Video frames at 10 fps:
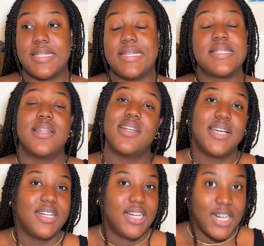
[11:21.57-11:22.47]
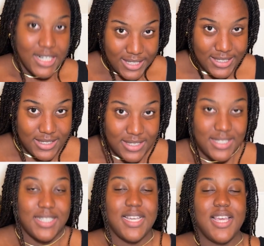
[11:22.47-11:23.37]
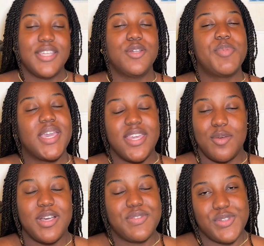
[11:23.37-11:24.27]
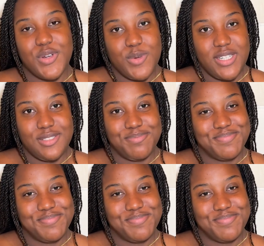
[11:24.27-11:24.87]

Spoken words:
It's not that hard. You'll pick it up after a while.